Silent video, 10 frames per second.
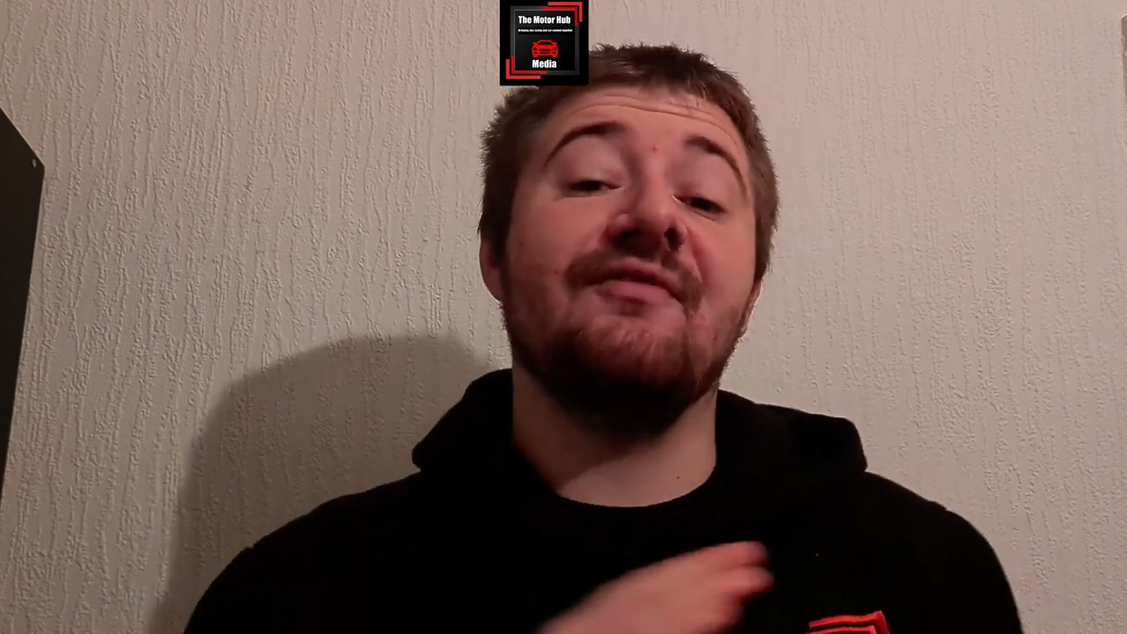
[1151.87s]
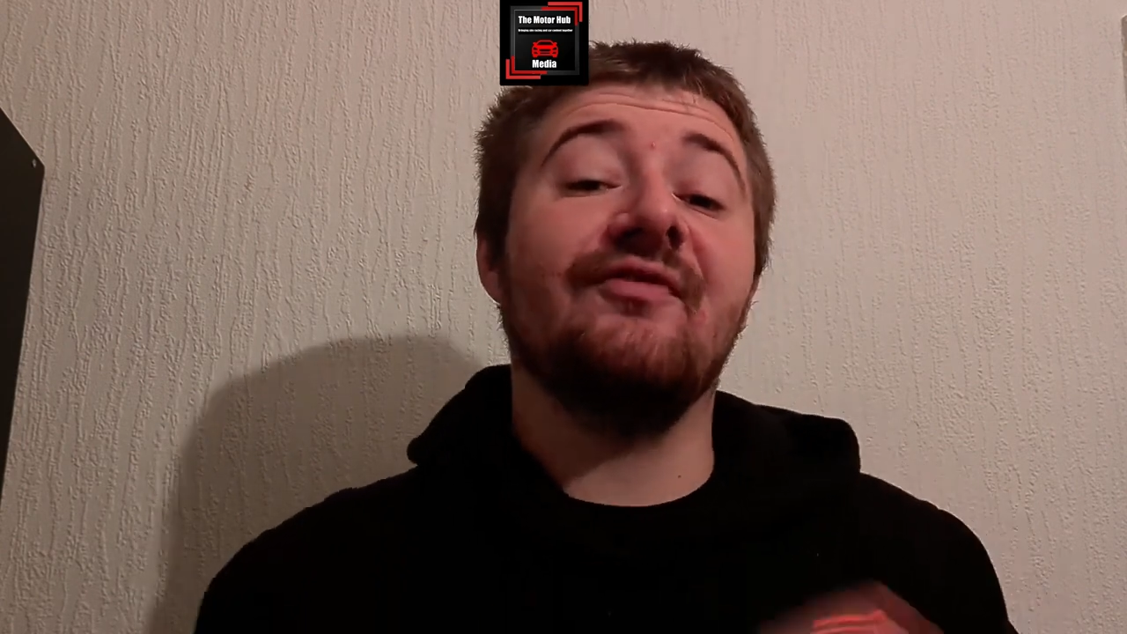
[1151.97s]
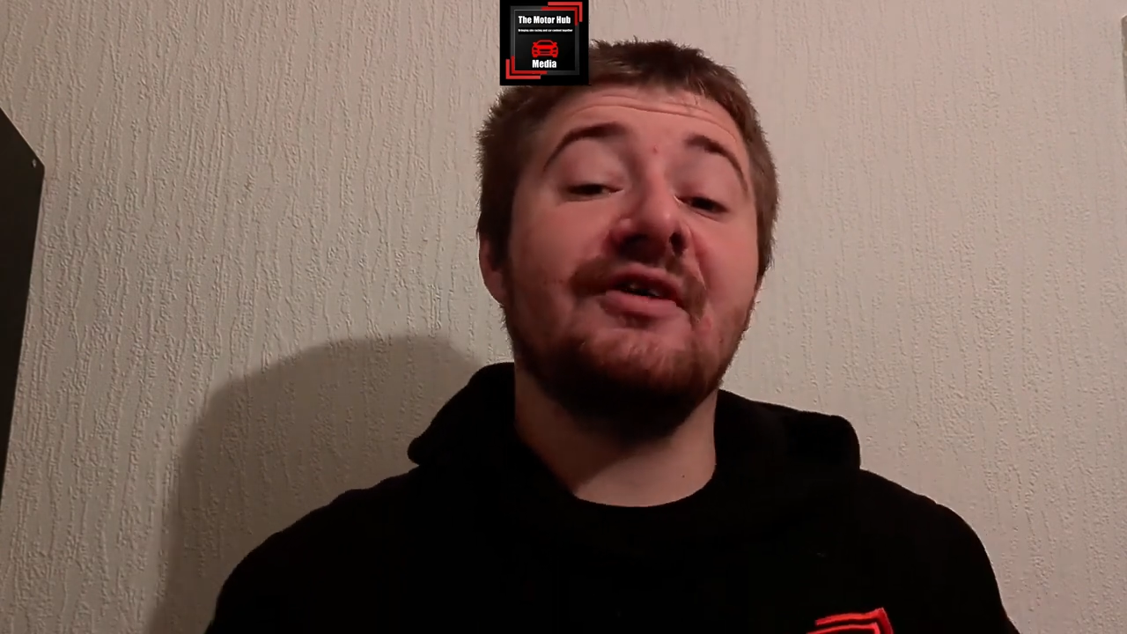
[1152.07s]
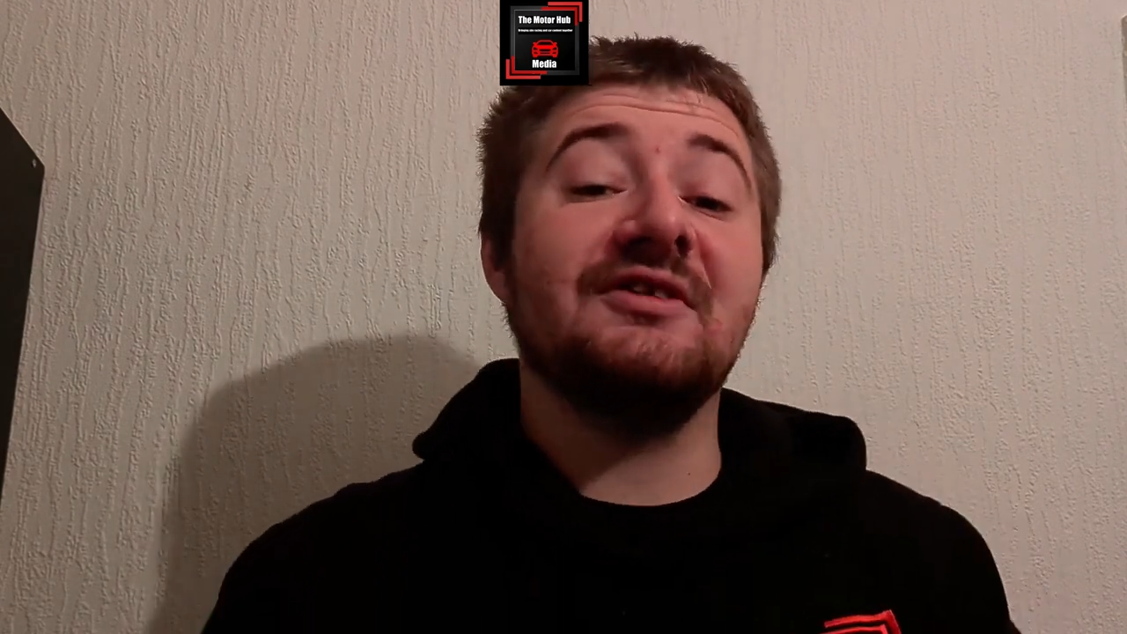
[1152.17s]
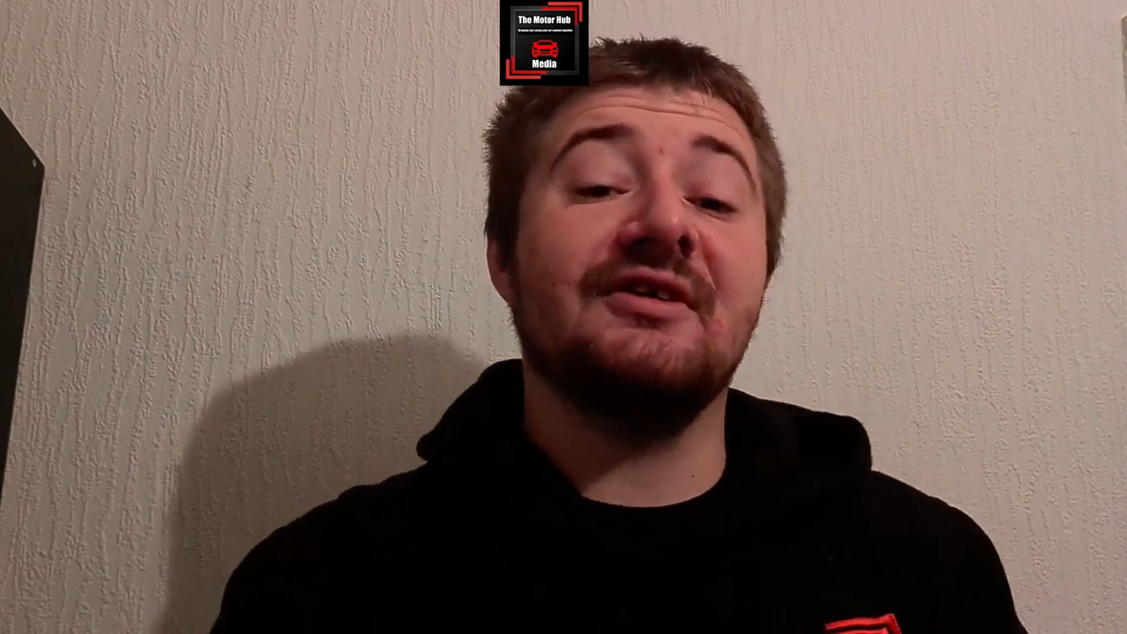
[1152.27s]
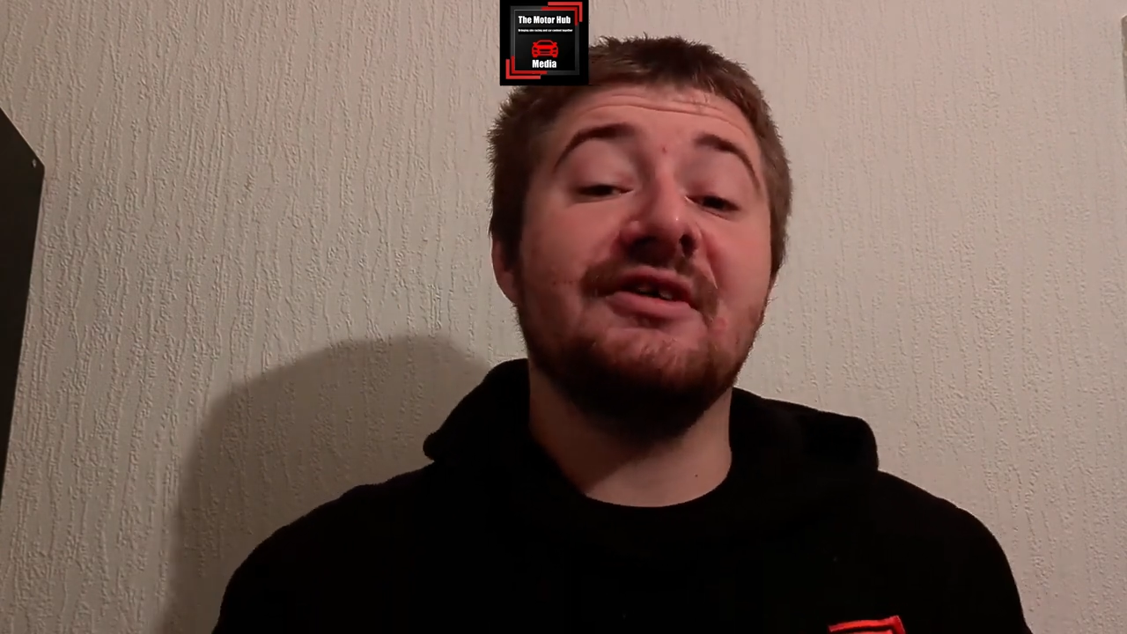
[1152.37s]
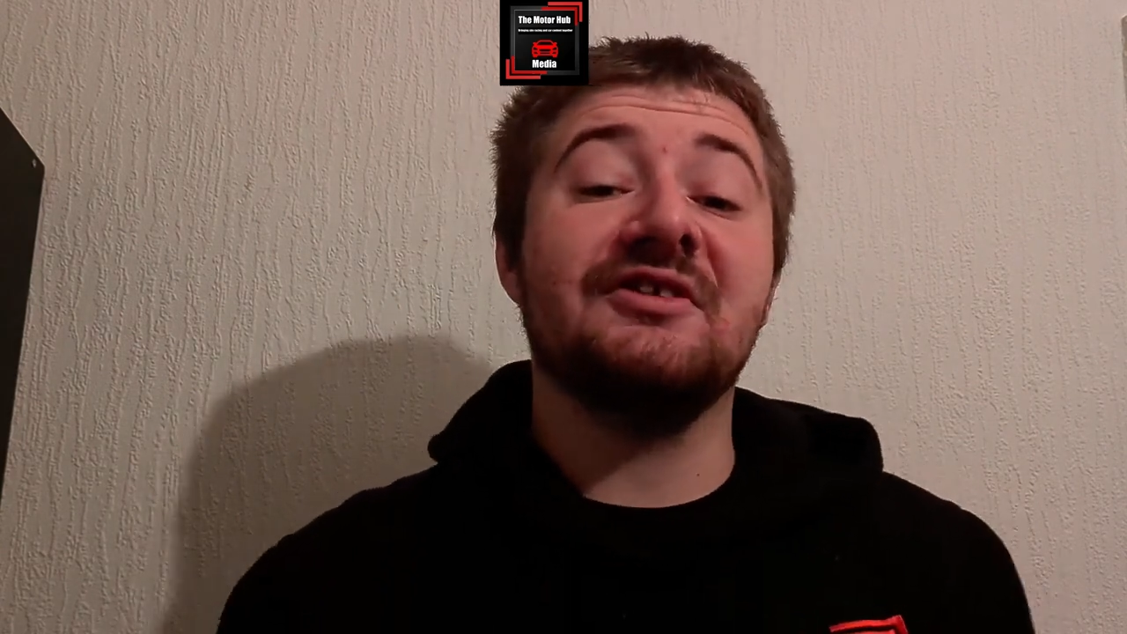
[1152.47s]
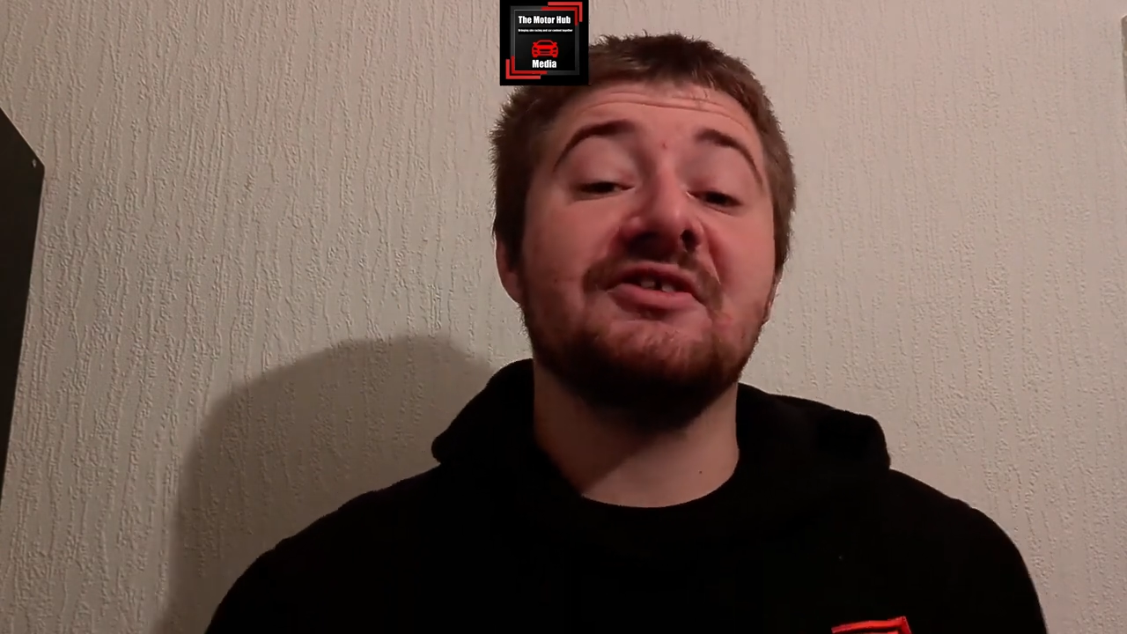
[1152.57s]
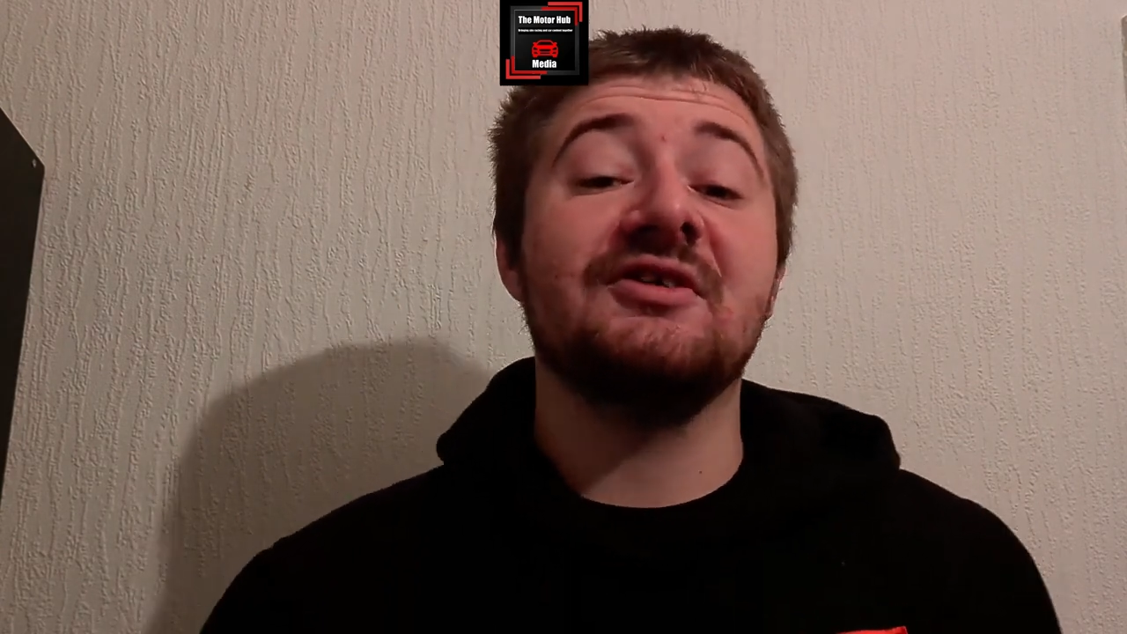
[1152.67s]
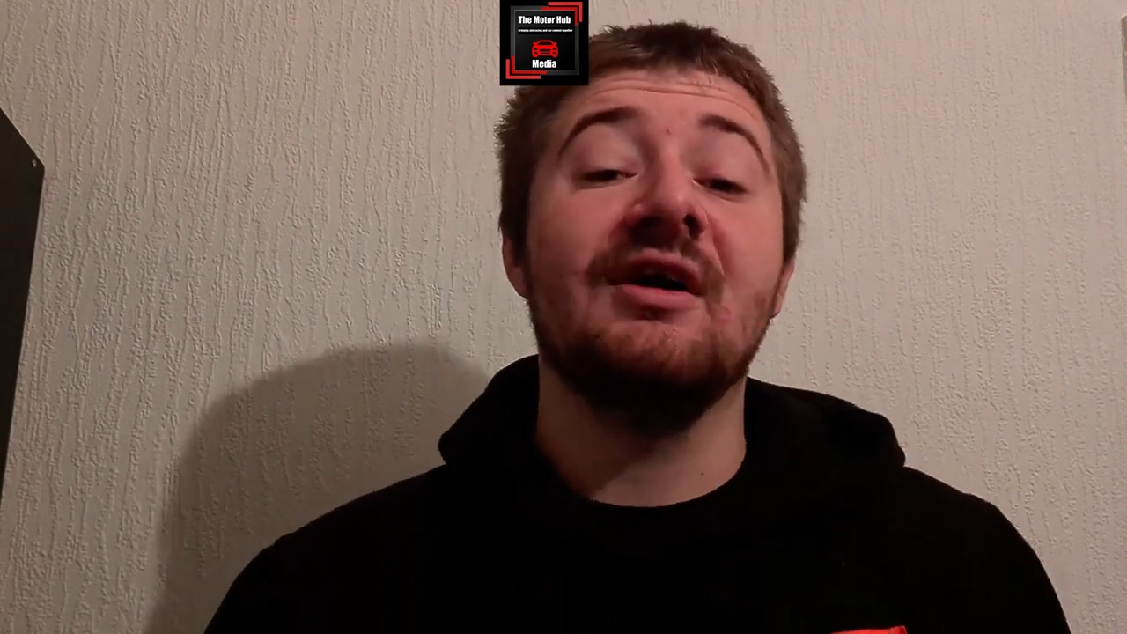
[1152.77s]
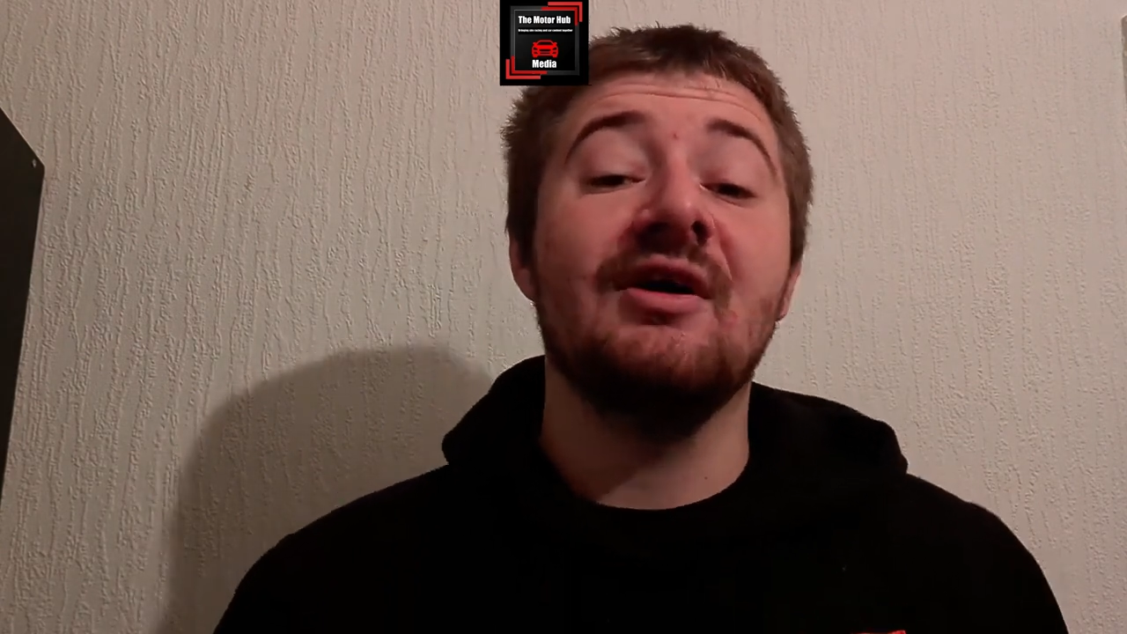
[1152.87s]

inviting us